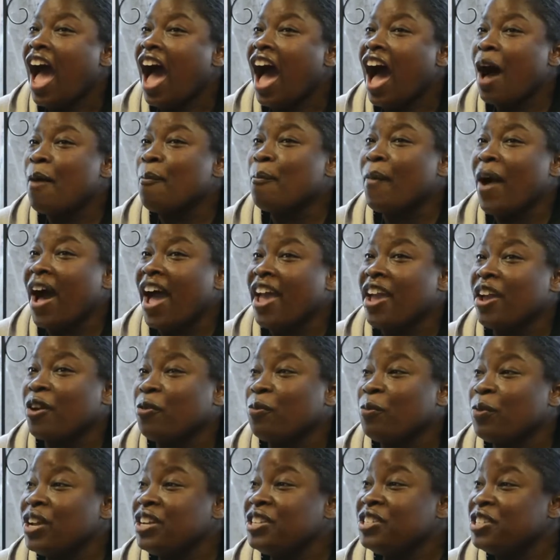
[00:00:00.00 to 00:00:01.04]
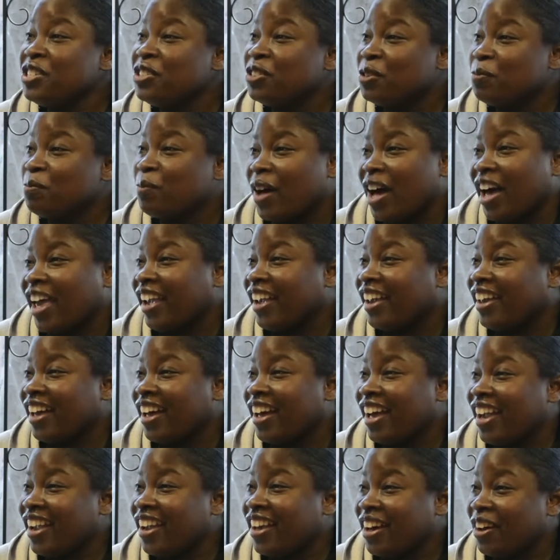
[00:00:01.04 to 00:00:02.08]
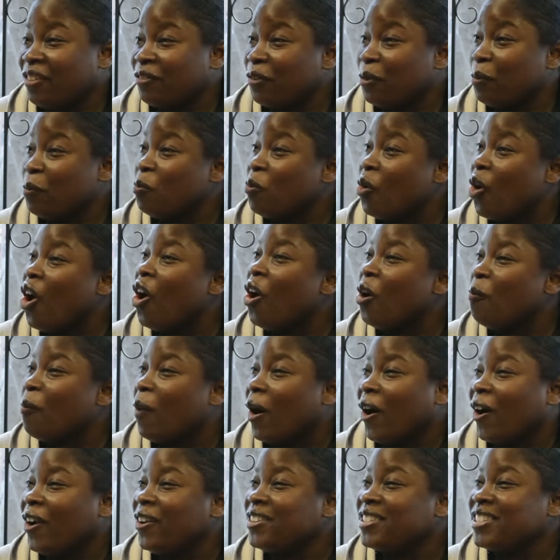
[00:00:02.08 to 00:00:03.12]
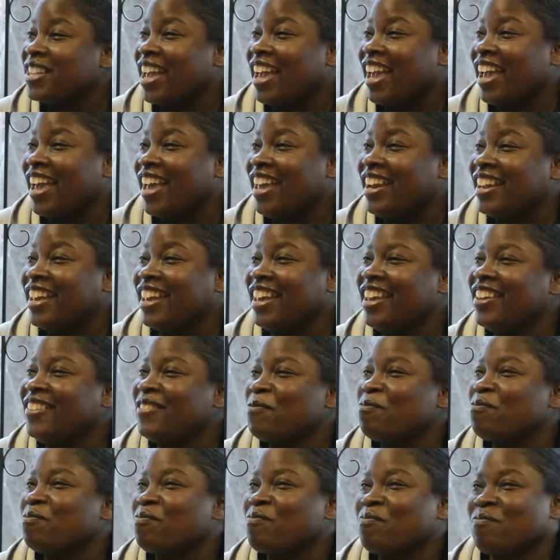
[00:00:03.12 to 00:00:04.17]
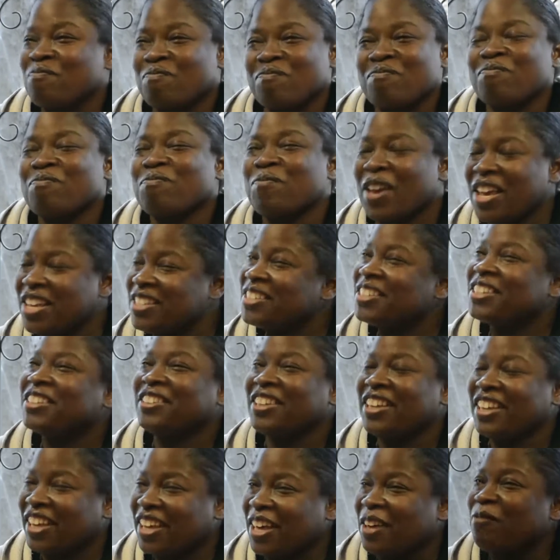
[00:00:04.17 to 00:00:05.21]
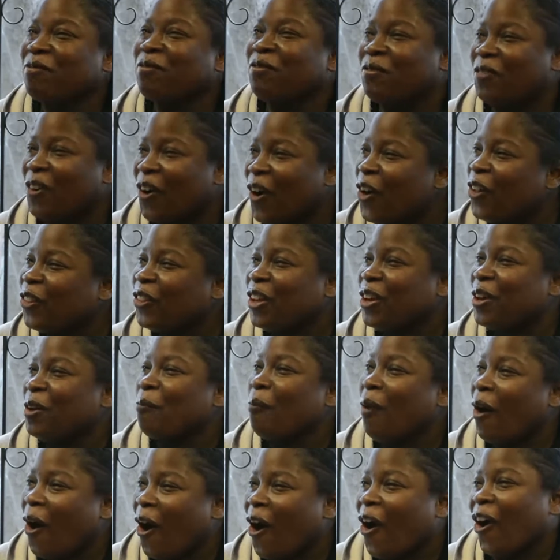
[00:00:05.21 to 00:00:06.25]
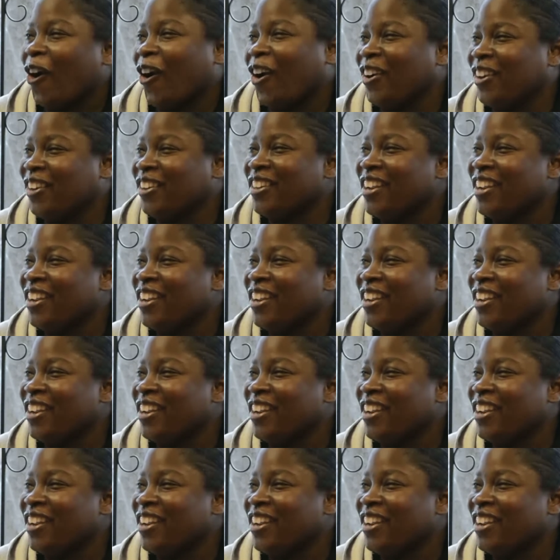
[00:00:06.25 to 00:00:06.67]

My original bike I got from Walmart, and it basically kept falling apart.